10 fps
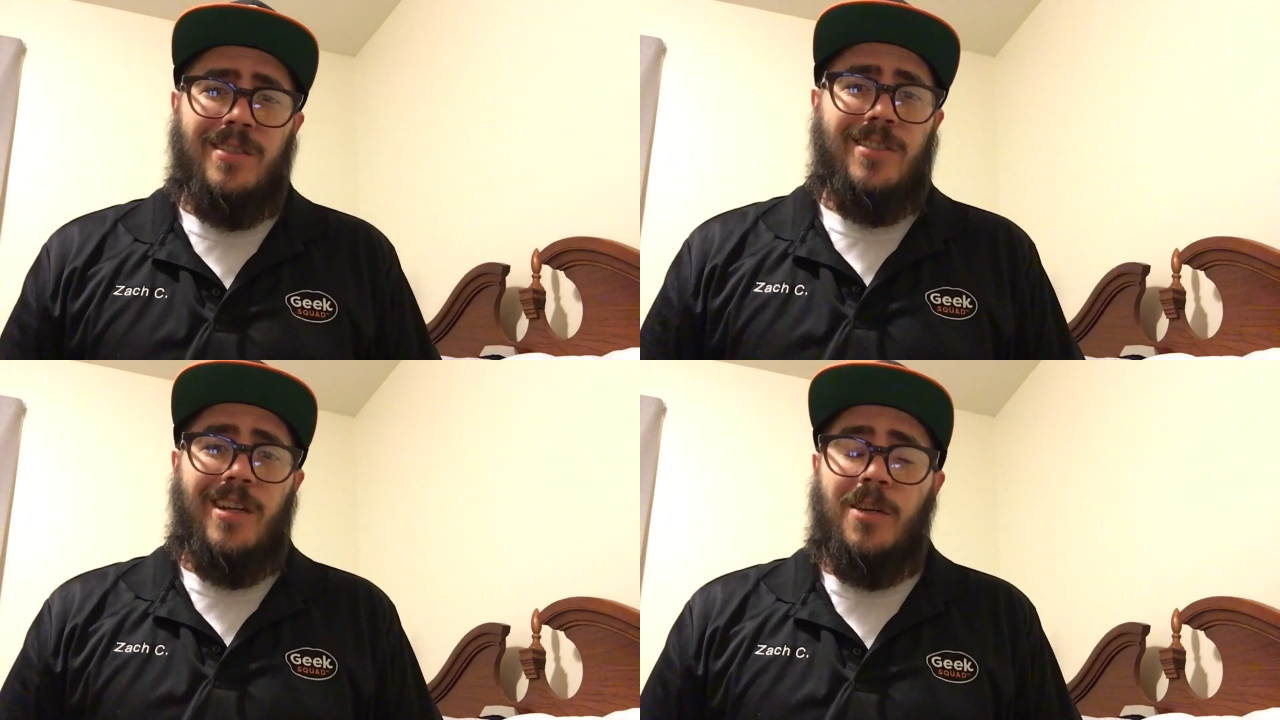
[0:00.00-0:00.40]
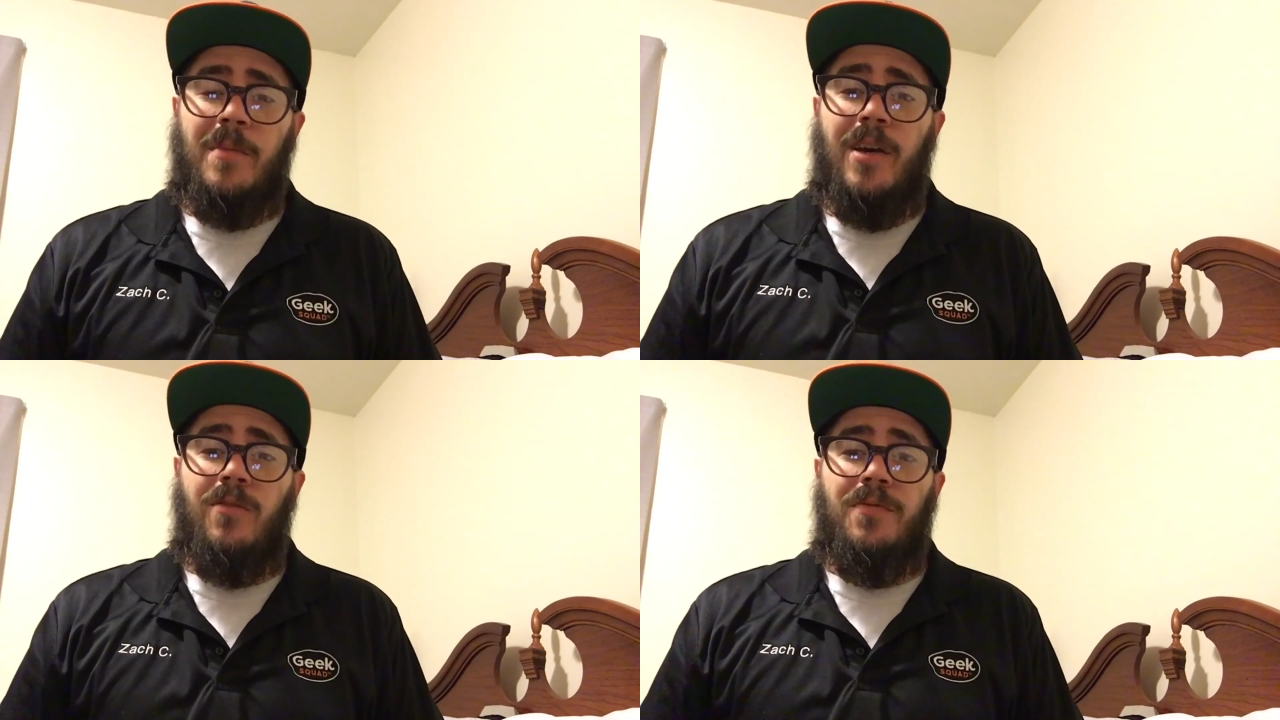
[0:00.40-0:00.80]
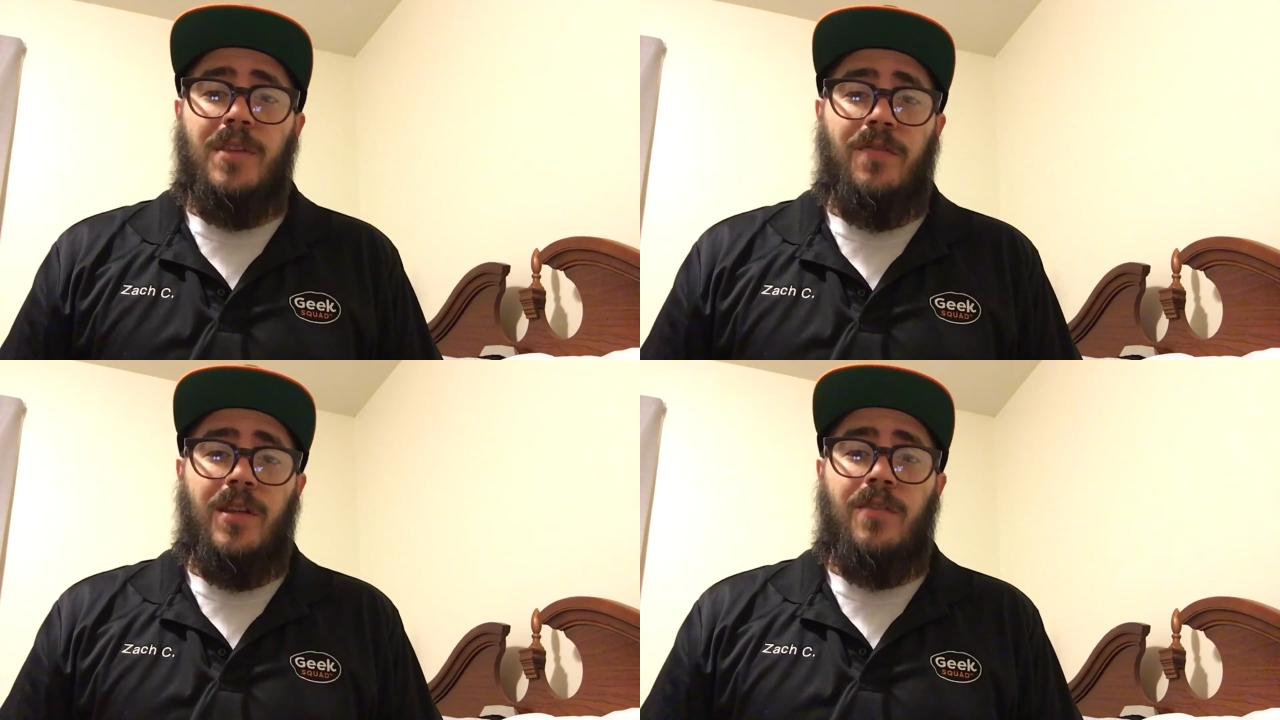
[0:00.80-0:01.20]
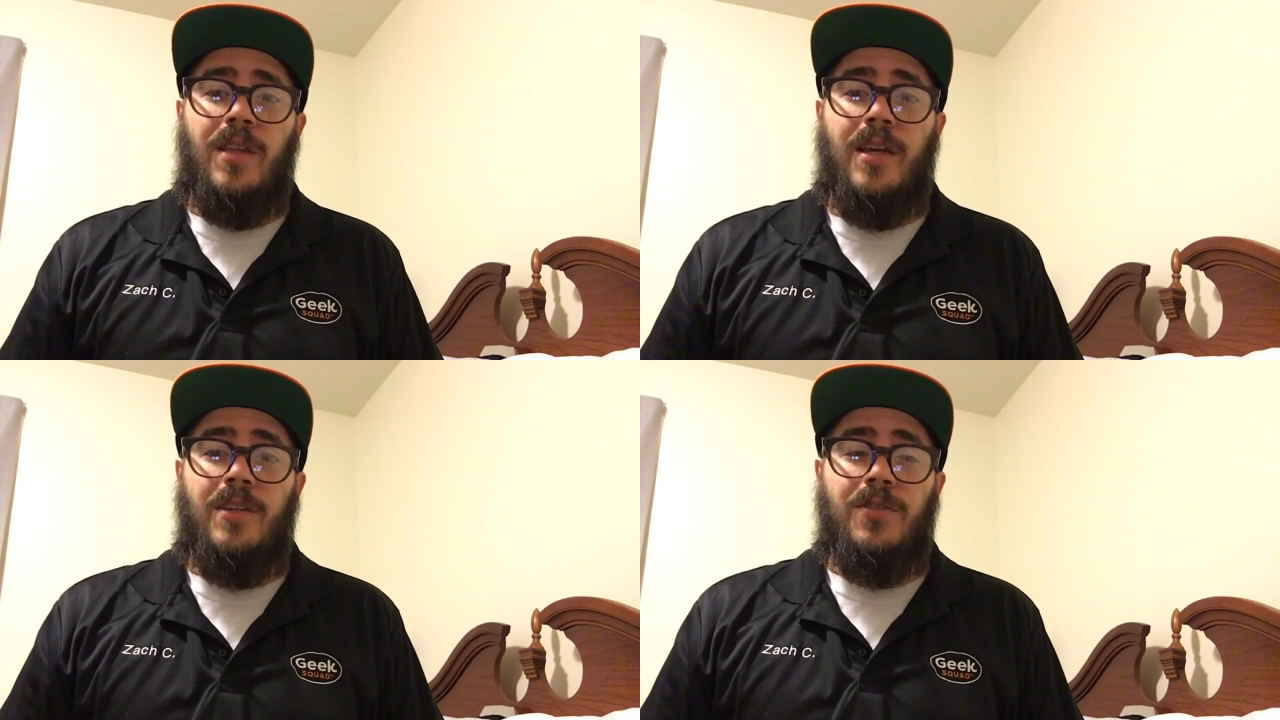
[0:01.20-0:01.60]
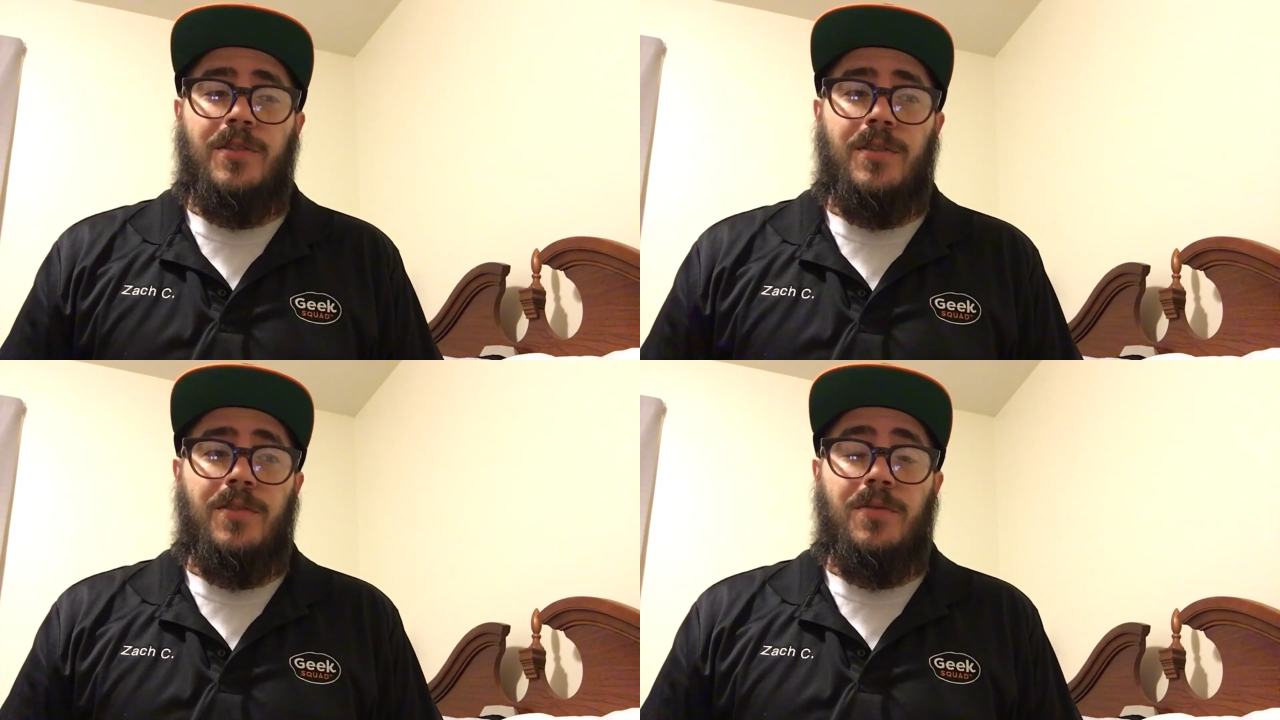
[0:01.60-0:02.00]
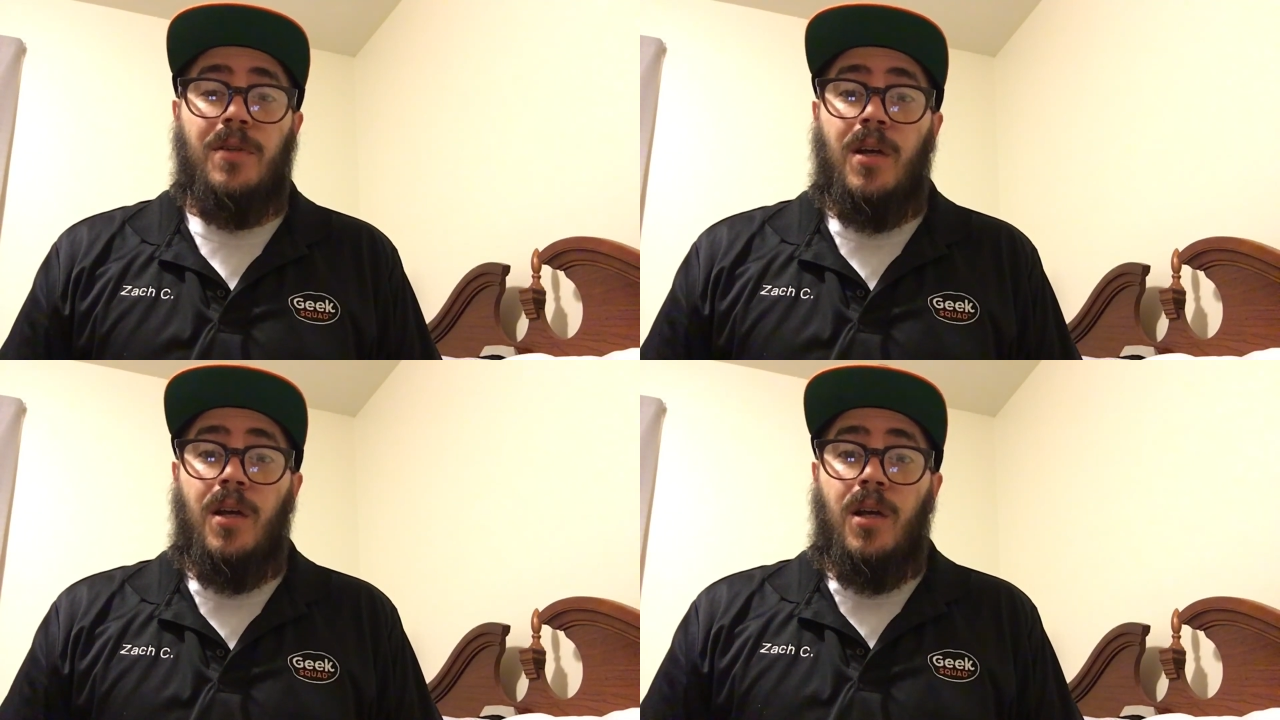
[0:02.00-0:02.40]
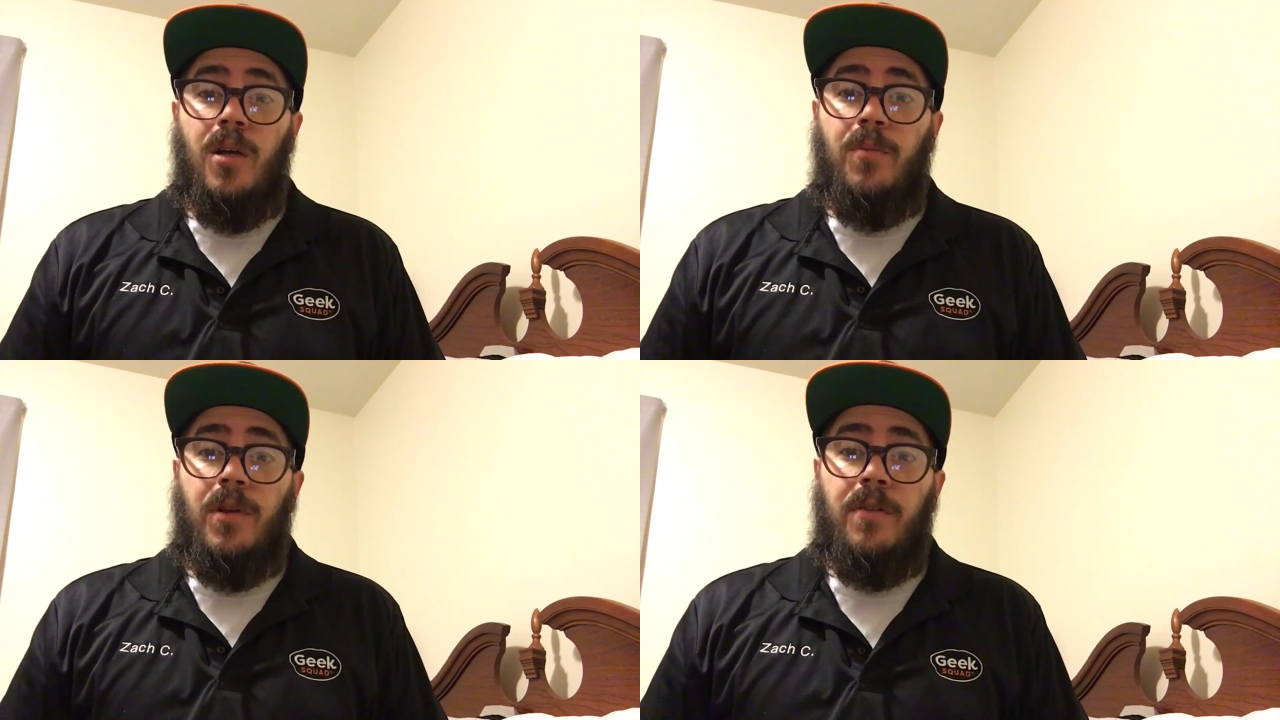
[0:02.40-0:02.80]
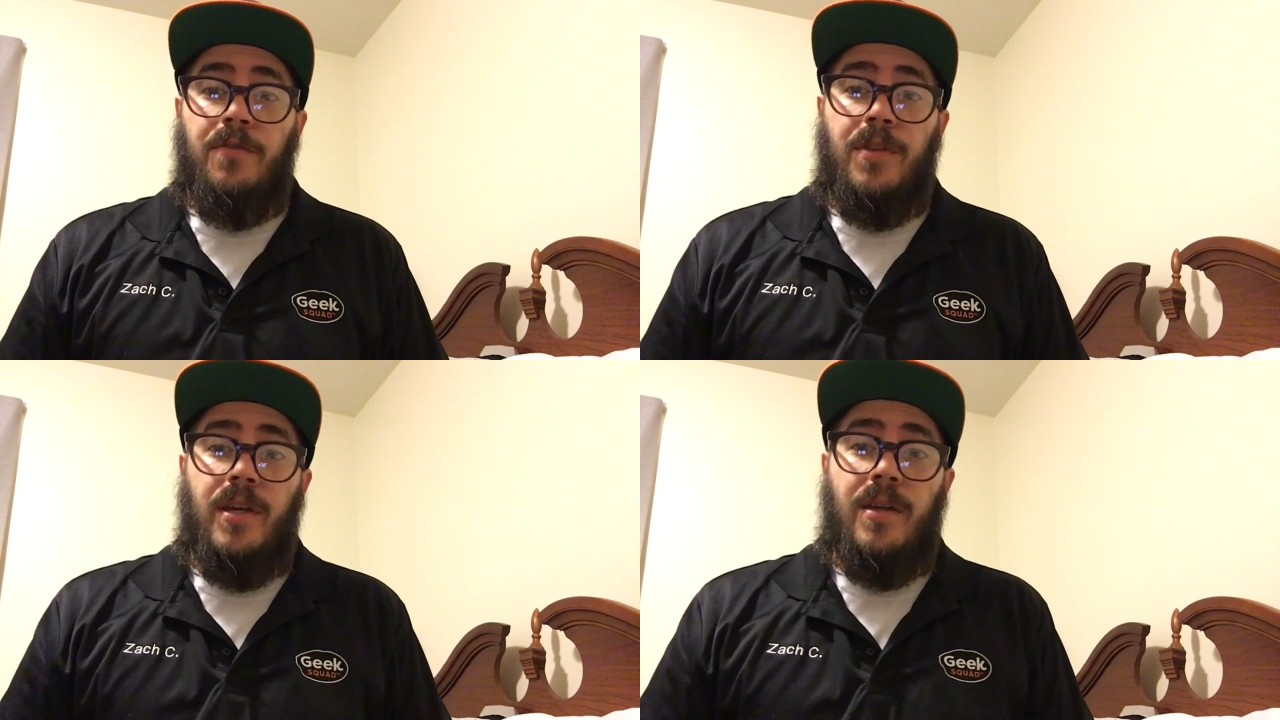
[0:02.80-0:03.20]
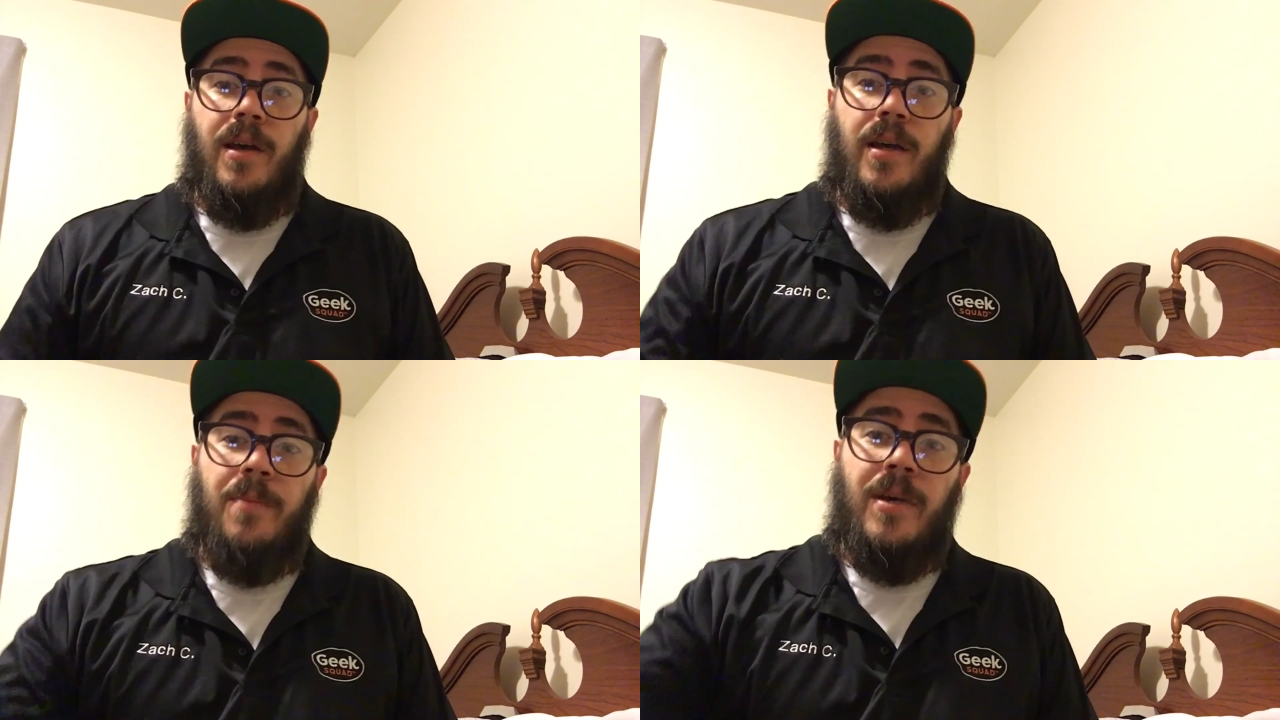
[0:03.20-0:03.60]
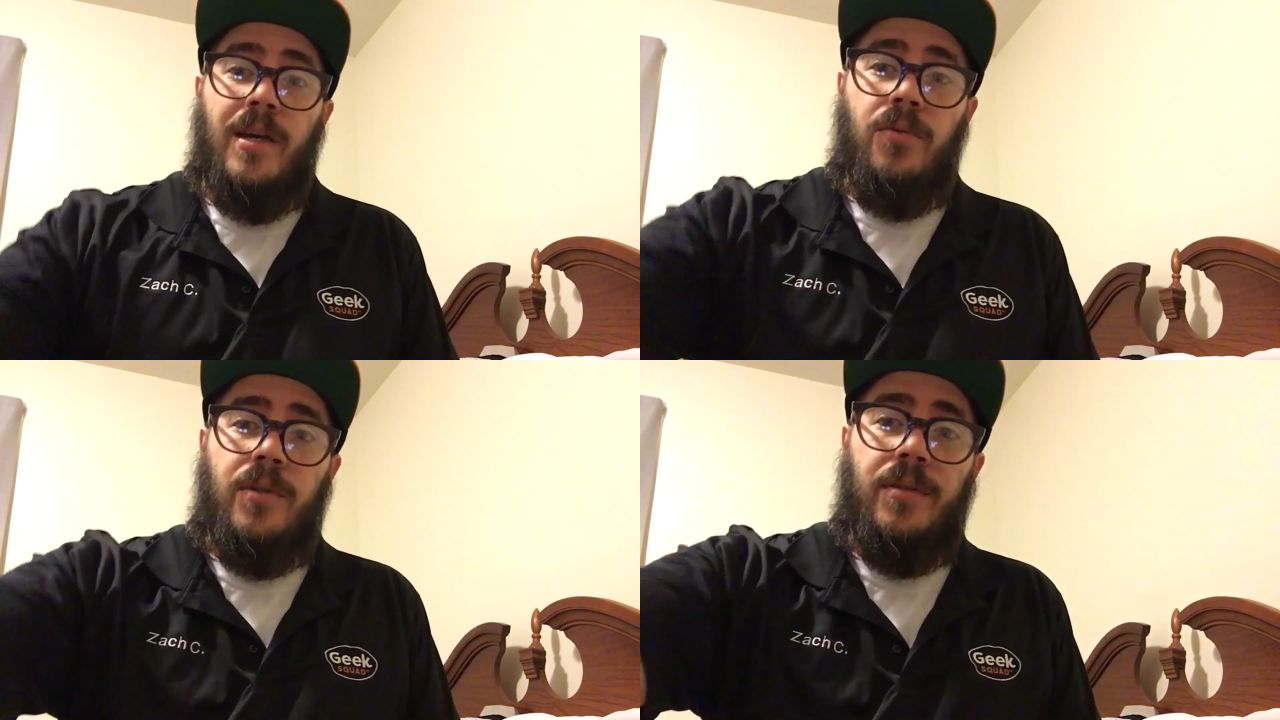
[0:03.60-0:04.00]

Check them out if any of that interests you. But other than for that, I am out.